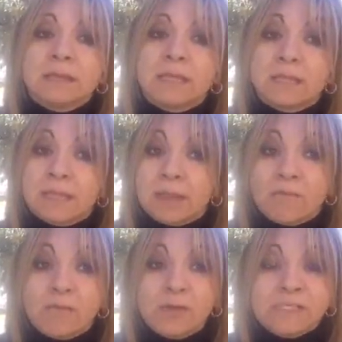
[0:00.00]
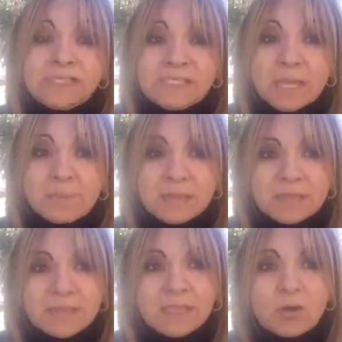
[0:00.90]
The first step
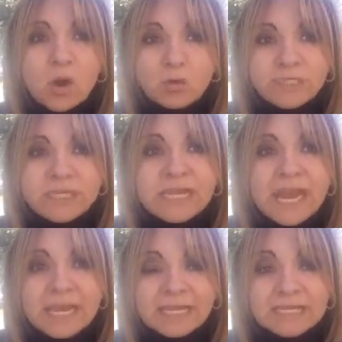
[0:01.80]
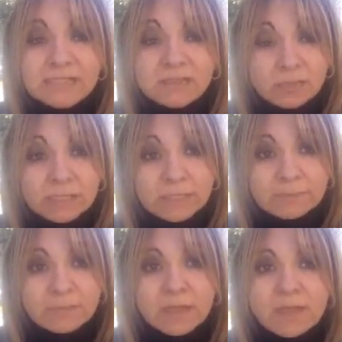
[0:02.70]
is the coaching guidelines
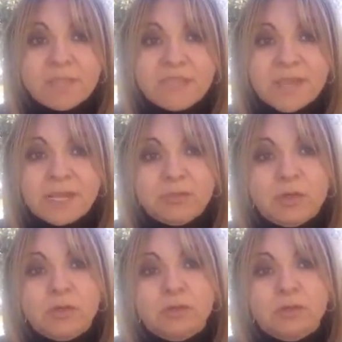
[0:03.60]
training. There you're